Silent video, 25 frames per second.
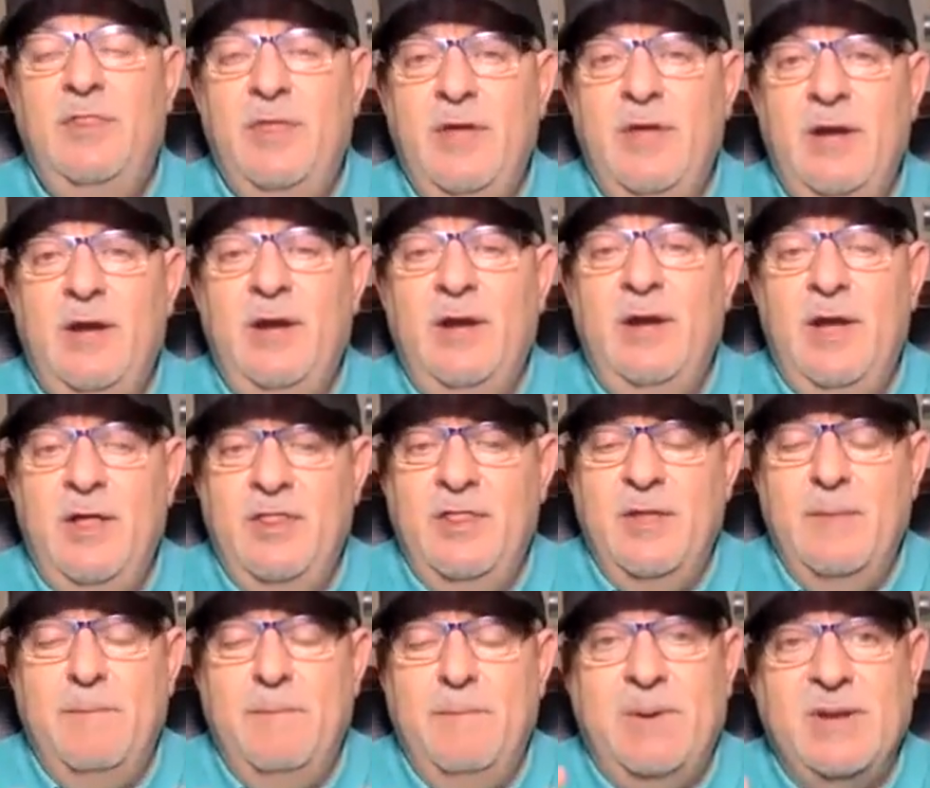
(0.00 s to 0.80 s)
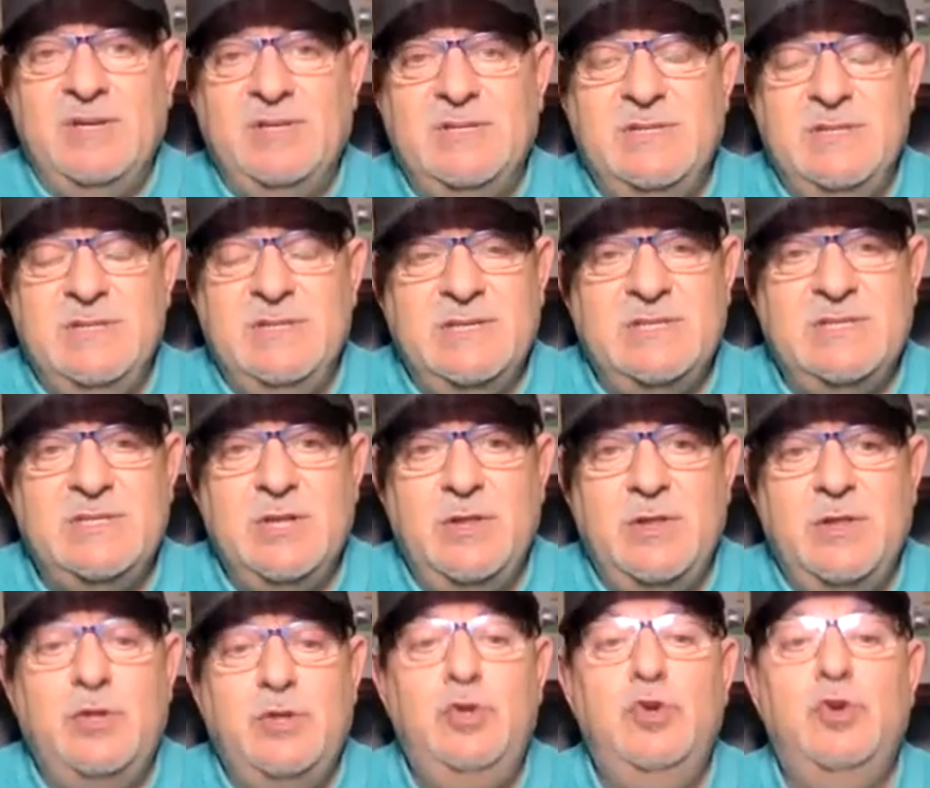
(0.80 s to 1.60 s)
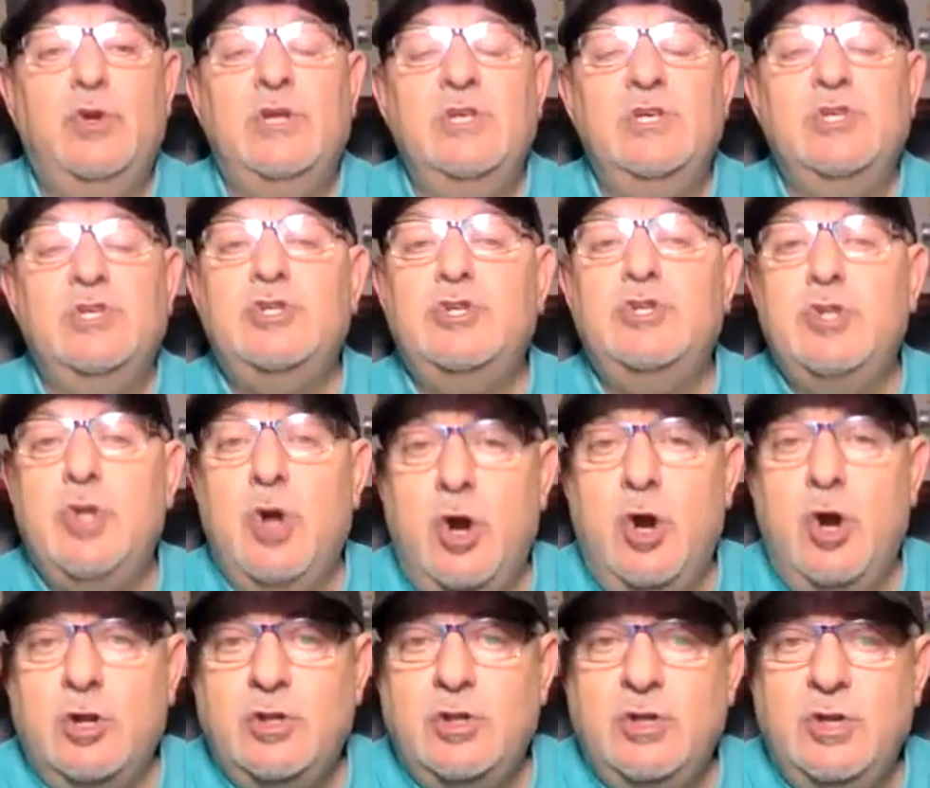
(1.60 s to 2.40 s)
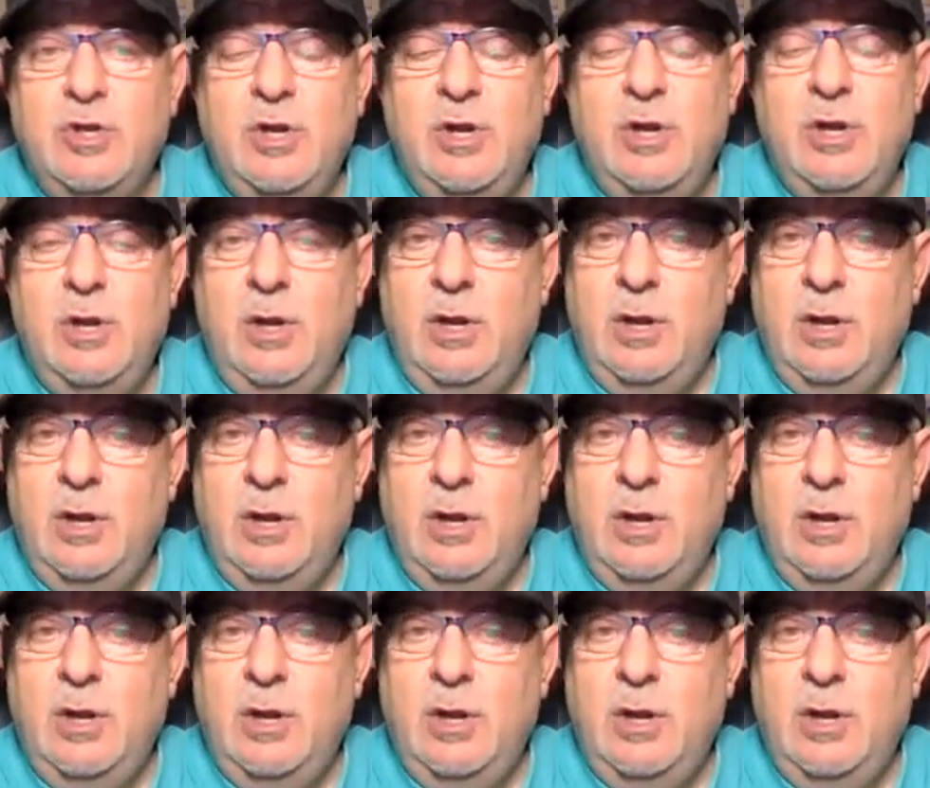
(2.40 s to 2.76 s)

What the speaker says: the business so that you can start